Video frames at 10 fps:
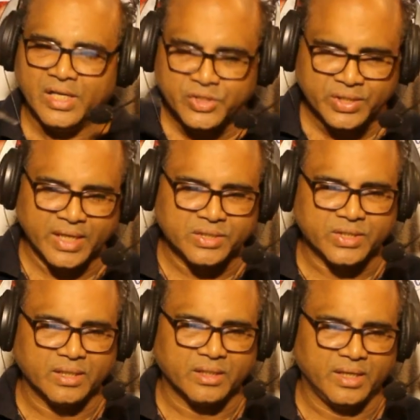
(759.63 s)
educate
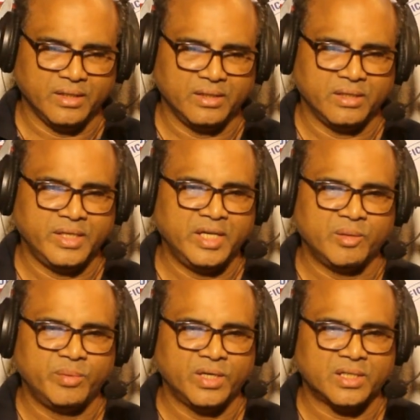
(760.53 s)
children uh, near
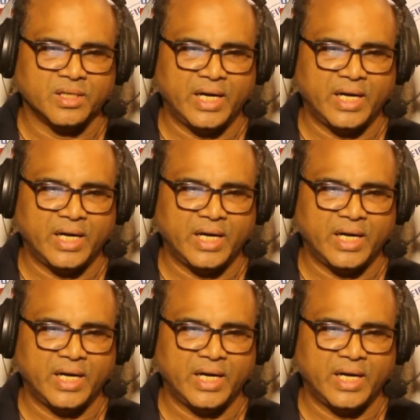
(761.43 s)
about